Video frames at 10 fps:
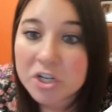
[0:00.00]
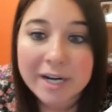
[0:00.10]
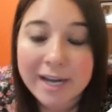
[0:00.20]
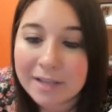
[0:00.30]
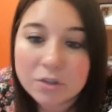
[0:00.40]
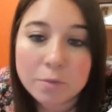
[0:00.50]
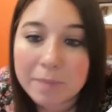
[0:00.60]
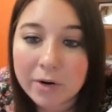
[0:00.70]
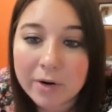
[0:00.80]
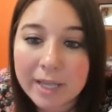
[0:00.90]
and answer
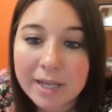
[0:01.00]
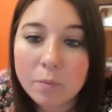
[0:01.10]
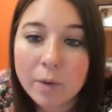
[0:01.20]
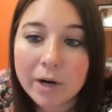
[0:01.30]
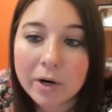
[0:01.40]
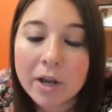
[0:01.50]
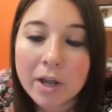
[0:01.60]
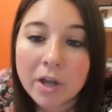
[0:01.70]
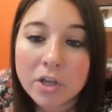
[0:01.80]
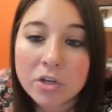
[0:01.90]
period where
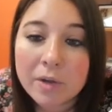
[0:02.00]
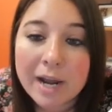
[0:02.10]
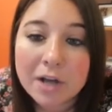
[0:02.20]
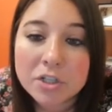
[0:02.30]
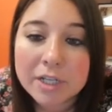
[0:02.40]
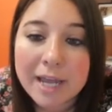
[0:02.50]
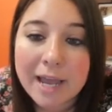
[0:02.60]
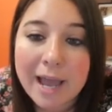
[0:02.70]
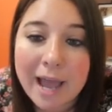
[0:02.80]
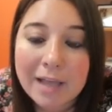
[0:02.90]
you can actually
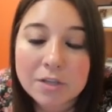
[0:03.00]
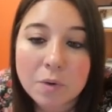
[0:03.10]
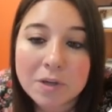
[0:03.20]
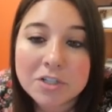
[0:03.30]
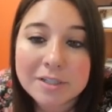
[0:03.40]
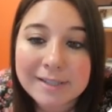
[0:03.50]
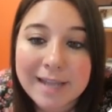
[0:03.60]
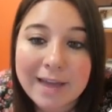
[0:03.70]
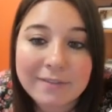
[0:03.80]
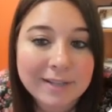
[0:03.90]
ask questions
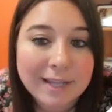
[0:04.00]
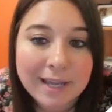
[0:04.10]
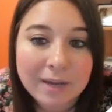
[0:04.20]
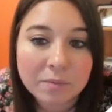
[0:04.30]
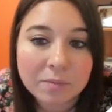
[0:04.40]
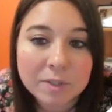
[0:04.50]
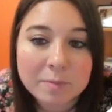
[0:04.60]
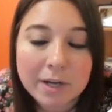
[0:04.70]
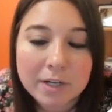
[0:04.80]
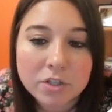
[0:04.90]
live and they get
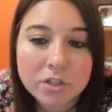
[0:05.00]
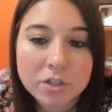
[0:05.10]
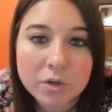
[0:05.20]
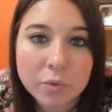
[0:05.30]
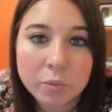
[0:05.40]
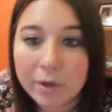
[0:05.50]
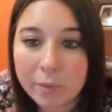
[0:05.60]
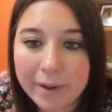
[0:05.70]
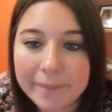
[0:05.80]
responded to you right away.